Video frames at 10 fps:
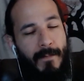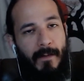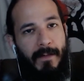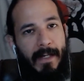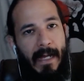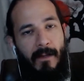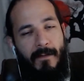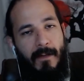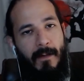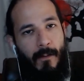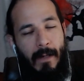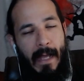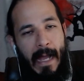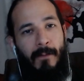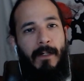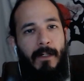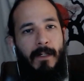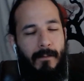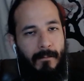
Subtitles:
of the galaxy, or outer